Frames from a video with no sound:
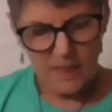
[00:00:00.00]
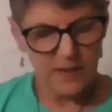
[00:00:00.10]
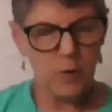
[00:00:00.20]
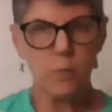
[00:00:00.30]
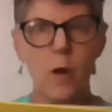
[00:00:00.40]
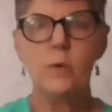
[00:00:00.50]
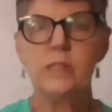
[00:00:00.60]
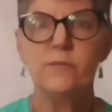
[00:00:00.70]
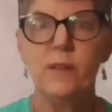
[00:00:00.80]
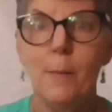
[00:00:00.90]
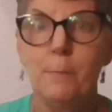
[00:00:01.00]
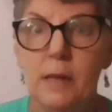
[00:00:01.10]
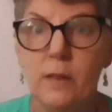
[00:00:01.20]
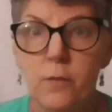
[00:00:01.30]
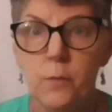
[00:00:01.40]
The crow is
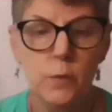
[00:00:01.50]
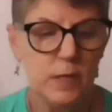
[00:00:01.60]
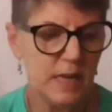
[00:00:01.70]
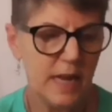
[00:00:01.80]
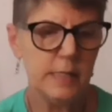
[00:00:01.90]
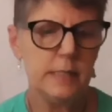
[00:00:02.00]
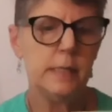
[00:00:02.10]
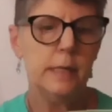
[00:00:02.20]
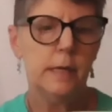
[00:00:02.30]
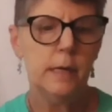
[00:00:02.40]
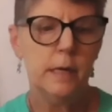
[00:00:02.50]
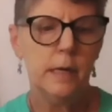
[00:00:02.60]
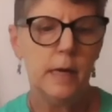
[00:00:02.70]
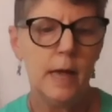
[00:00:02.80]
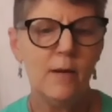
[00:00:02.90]
flapping through the night.
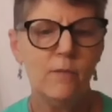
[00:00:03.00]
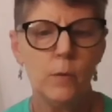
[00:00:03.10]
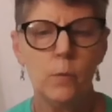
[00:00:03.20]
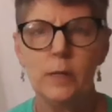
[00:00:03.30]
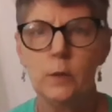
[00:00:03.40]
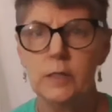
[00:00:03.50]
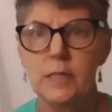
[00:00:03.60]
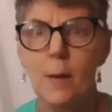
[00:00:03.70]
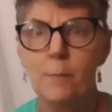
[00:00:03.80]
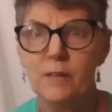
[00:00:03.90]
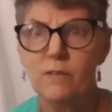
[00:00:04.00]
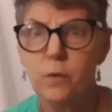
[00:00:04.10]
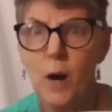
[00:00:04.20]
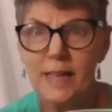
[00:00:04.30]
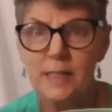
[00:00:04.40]
Everyone looks up in
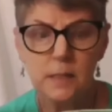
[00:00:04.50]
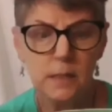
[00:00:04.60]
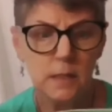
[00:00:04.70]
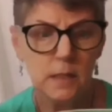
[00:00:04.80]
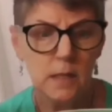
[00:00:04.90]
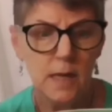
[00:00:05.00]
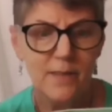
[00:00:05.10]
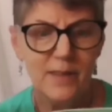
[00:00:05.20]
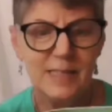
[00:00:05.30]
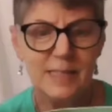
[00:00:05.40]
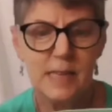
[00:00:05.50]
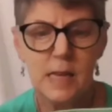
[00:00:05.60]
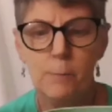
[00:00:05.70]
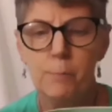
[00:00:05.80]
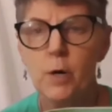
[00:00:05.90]
fright. They
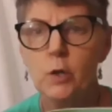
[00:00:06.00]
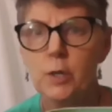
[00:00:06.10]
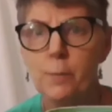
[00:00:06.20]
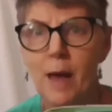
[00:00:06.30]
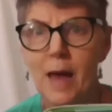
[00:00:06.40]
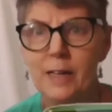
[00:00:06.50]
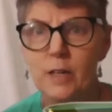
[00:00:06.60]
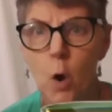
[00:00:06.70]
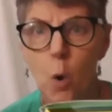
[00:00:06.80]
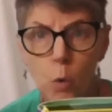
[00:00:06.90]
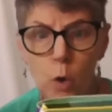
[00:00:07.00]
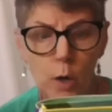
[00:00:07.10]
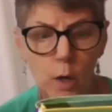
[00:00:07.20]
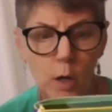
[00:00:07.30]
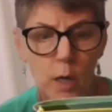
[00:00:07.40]
see him perch upon an
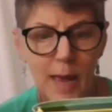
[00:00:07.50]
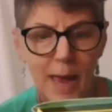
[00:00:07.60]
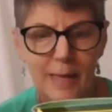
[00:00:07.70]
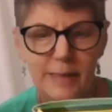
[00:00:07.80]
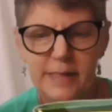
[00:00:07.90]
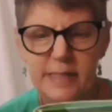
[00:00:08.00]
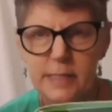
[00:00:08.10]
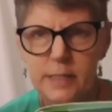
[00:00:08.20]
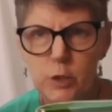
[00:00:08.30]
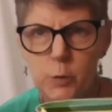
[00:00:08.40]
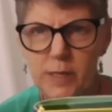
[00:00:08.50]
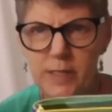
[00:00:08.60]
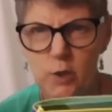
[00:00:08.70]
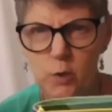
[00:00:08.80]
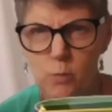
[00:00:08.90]
oak and listen to
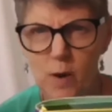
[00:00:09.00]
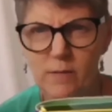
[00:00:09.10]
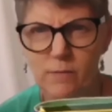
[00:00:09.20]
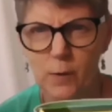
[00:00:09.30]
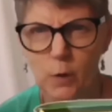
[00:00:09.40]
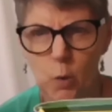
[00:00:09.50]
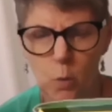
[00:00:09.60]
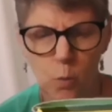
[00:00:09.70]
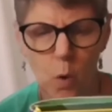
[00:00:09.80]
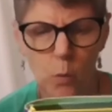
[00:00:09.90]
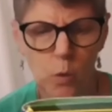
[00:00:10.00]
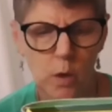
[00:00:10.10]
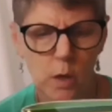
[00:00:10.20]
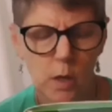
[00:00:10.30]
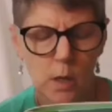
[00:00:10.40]
his dreadful
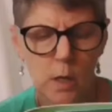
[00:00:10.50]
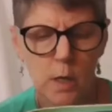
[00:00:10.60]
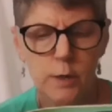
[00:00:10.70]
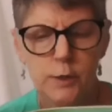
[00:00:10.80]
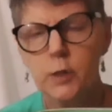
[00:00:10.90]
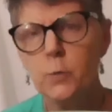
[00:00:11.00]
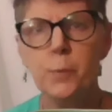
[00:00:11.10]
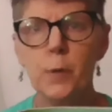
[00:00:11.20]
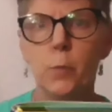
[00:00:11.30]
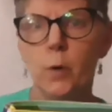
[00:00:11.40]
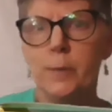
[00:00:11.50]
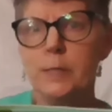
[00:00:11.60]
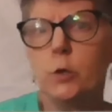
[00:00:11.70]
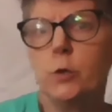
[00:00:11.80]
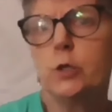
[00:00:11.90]
croak. Superworm
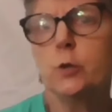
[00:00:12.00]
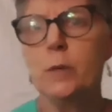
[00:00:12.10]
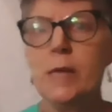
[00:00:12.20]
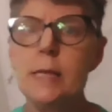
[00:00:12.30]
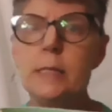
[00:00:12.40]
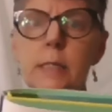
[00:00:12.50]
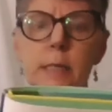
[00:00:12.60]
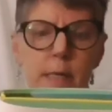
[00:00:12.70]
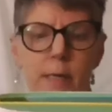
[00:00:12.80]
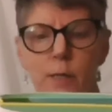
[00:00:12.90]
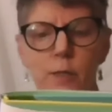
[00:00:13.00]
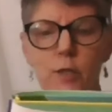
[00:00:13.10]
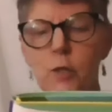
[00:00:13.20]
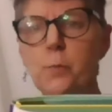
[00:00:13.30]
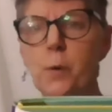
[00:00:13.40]
is good to eat.
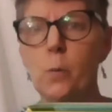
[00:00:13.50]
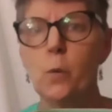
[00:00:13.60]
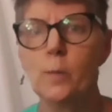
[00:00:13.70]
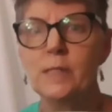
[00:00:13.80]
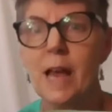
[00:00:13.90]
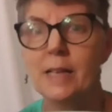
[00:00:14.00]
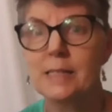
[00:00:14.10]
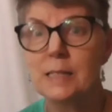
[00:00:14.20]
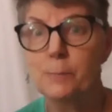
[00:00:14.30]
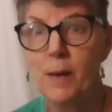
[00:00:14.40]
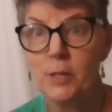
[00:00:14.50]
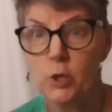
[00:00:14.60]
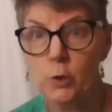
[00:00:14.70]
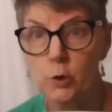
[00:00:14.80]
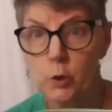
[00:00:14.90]
Superworm's a
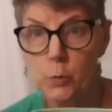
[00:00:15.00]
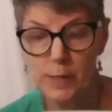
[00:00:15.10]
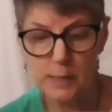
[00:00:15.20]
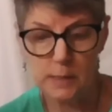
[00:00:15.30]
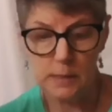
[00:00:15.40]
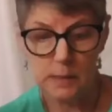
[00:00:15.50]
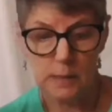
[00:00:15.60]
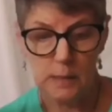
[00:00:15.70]
special treat.